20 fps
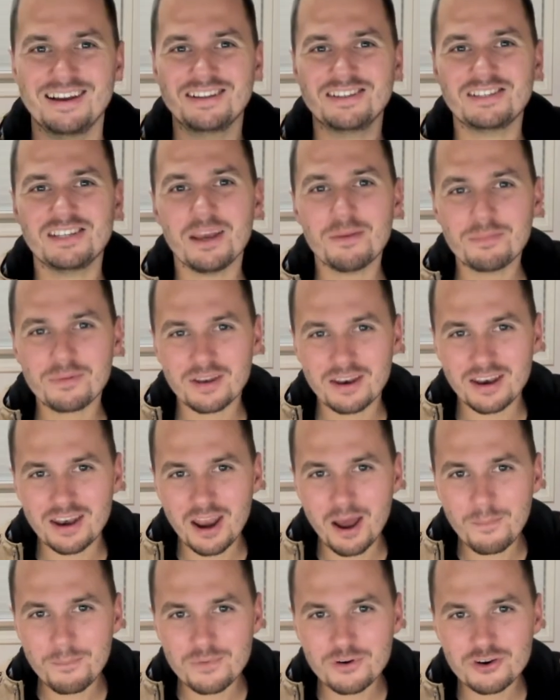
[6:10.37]
Tip
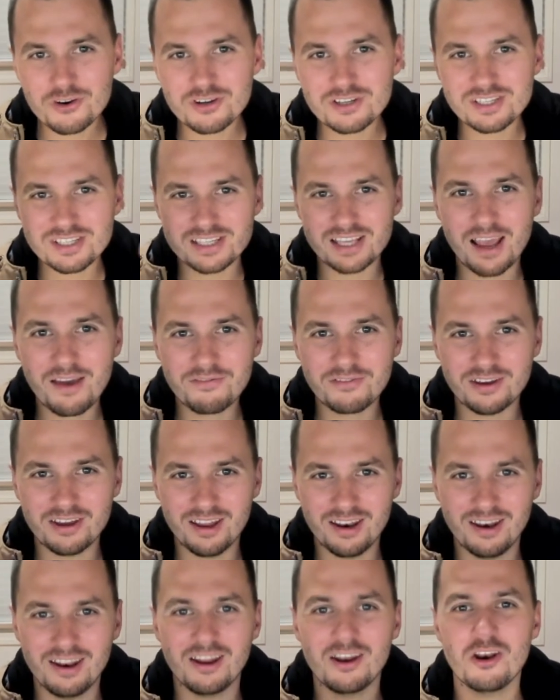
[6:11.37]
number
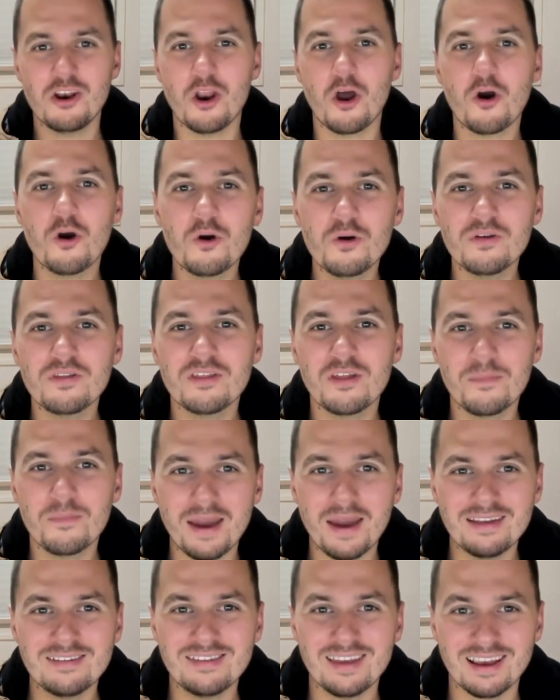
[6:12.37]
seven know the
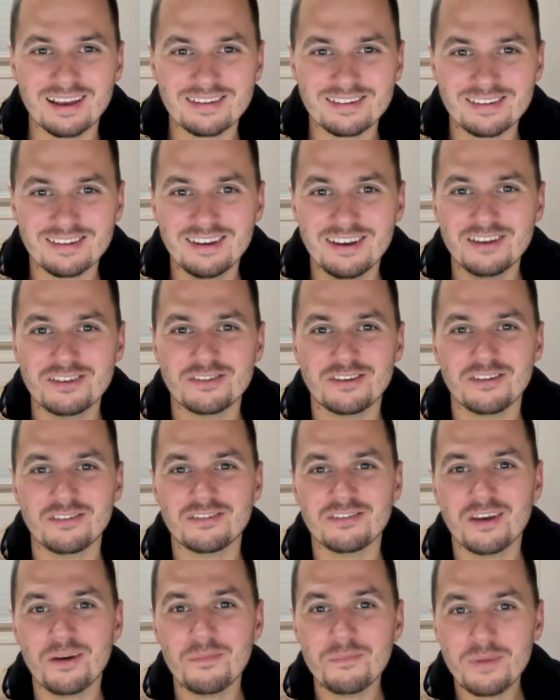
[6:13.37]
basics. So
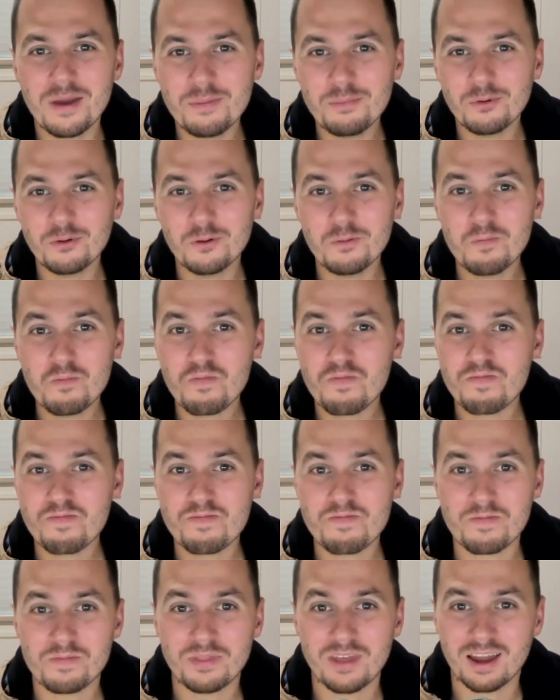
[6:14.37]
some people
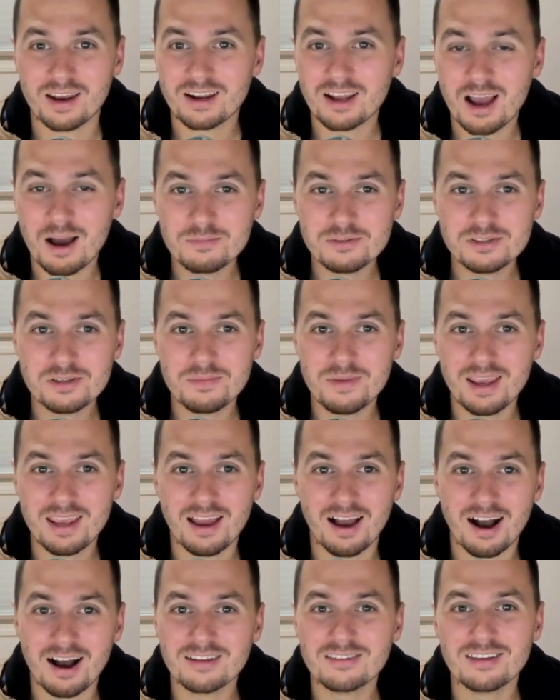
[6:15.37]
that come to me
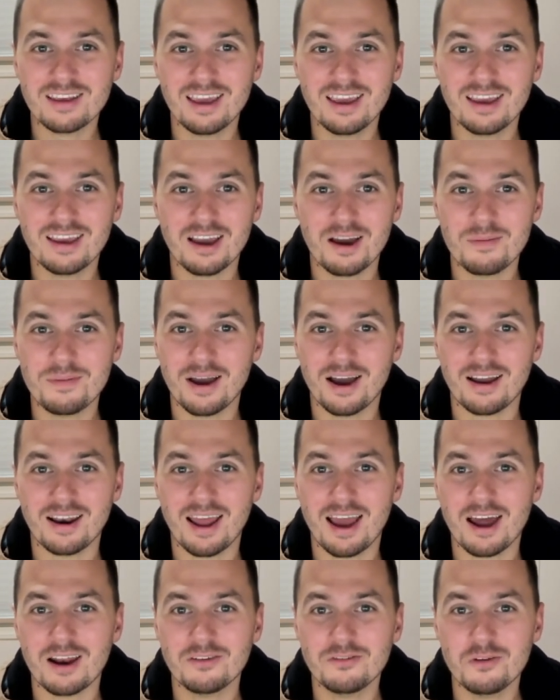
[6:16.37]
asking about
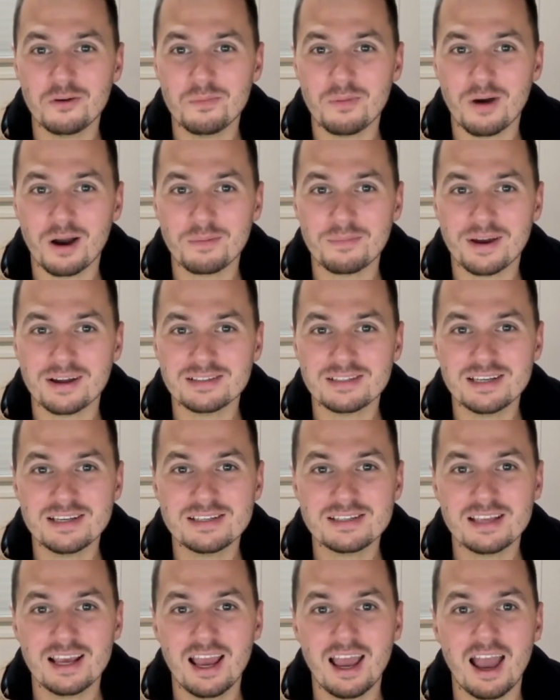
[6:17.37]
how to do bug
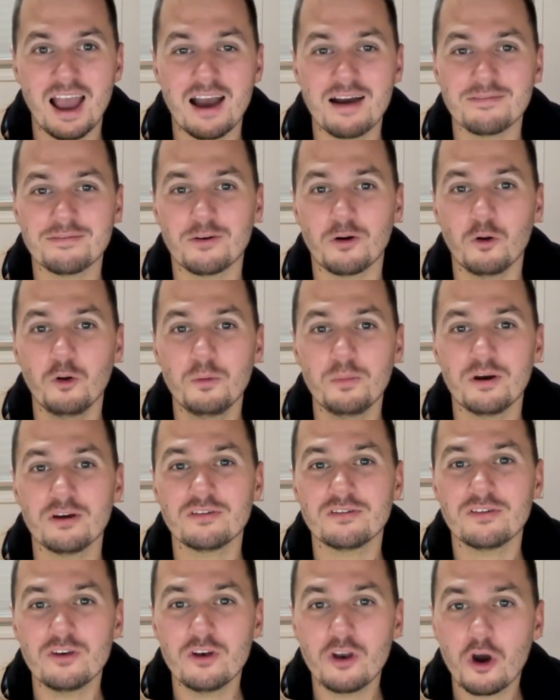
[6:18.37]
bounties have
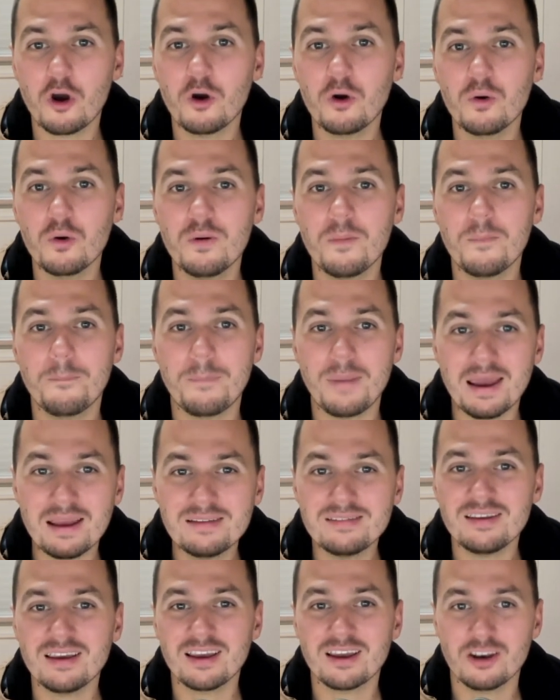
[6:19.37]
almost no
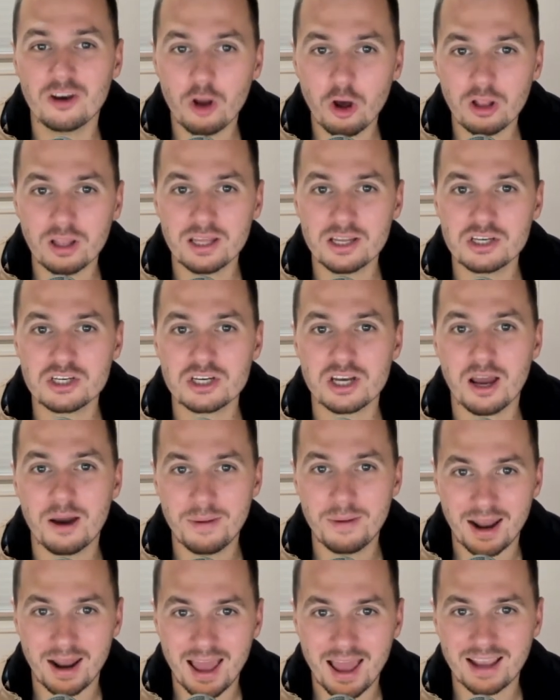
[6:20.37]
basic knowledge
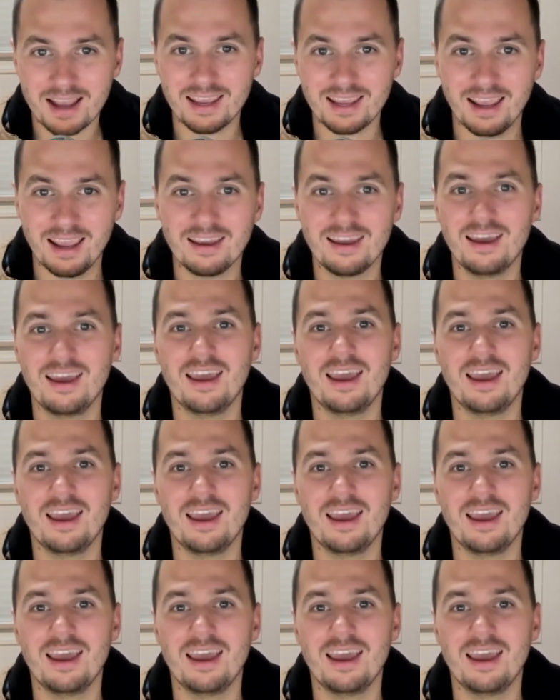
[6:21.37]
about hacking.